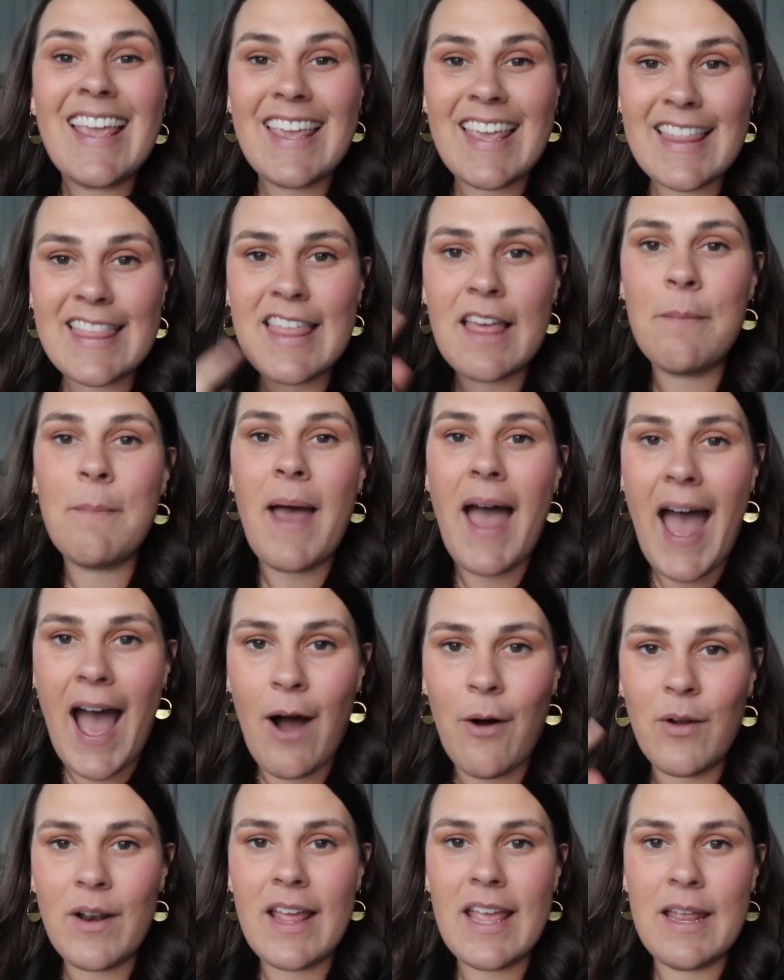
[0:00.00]
get them
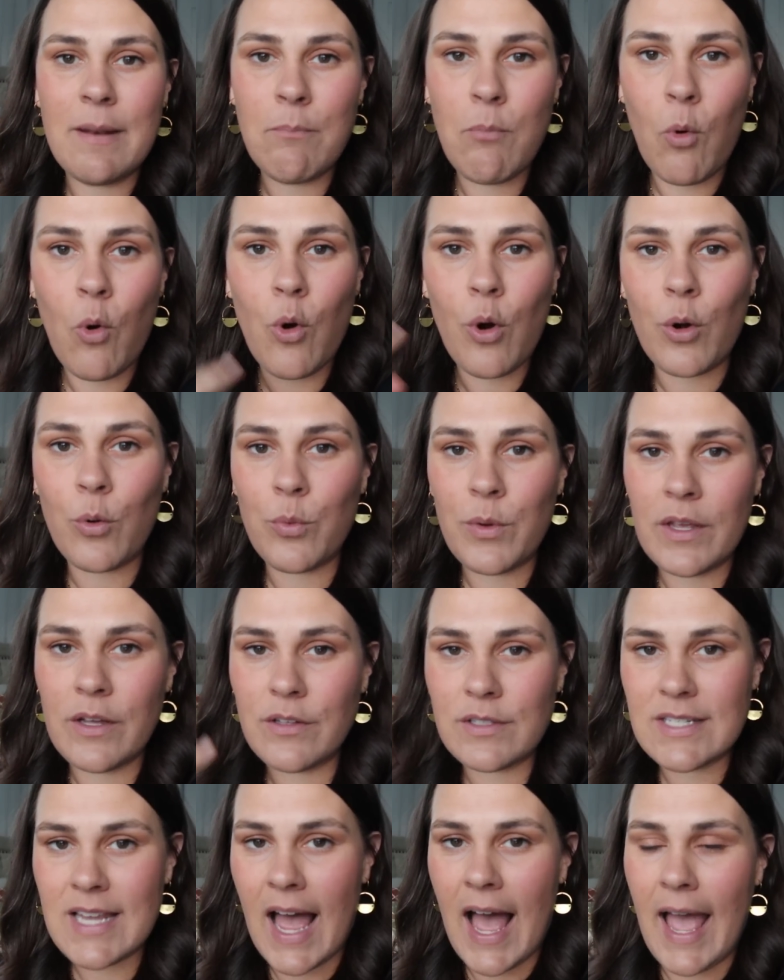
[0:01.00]
out in more
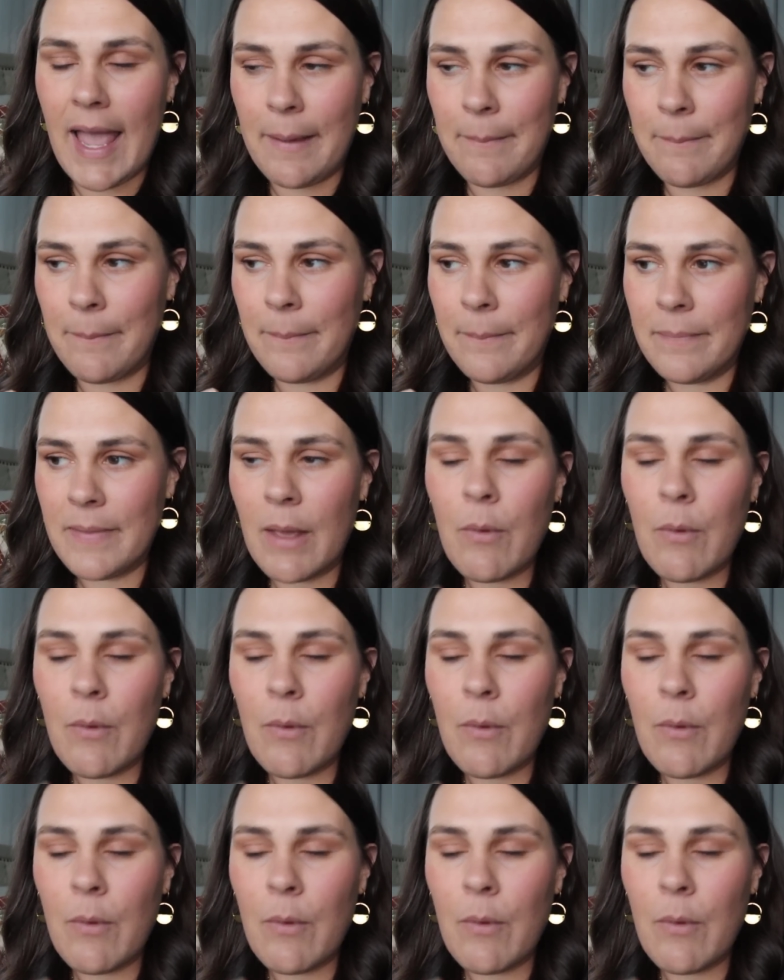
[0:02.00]
real time.